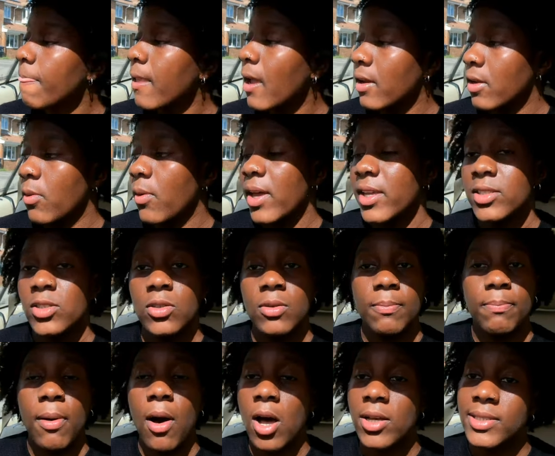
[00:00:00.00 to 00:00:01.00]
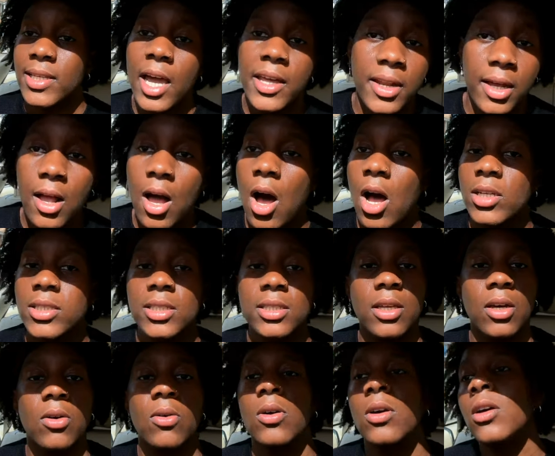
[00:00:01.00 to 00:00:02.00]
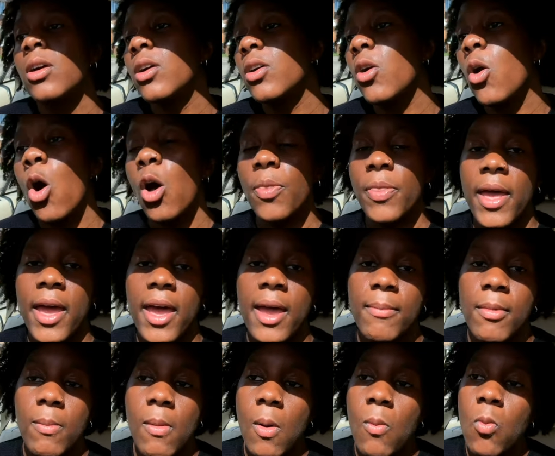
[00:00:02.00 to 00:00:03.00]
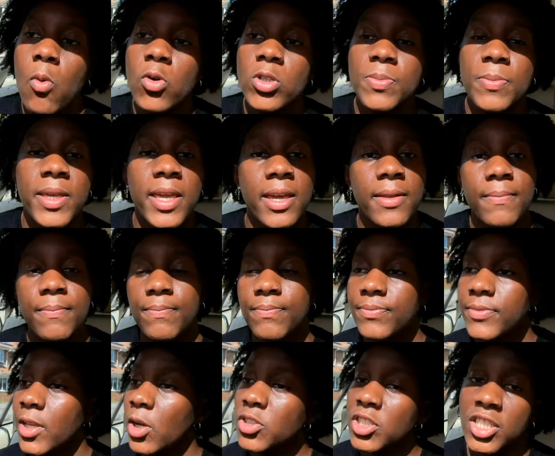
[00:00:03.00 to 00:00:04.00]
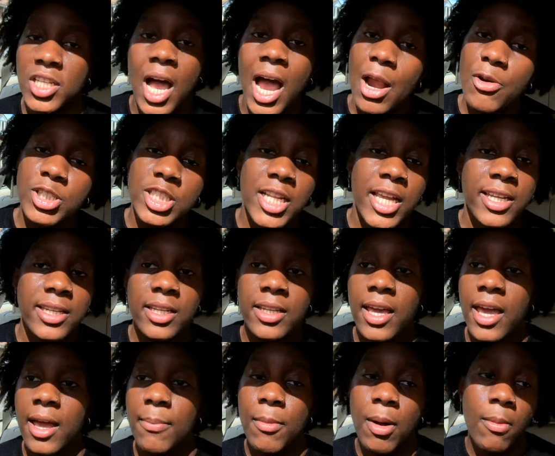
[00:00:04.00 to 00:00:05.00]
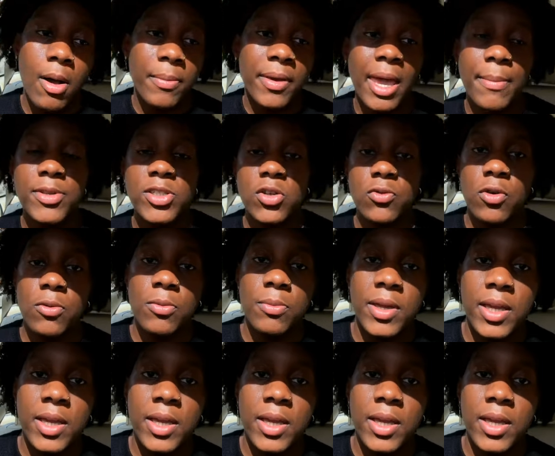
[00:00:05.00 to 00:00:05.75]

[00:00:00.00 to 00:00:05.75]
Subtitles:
Anyways, passed out in the car still. Got there. My mum walked me in. There was this Irish lady there. My mum came into the room with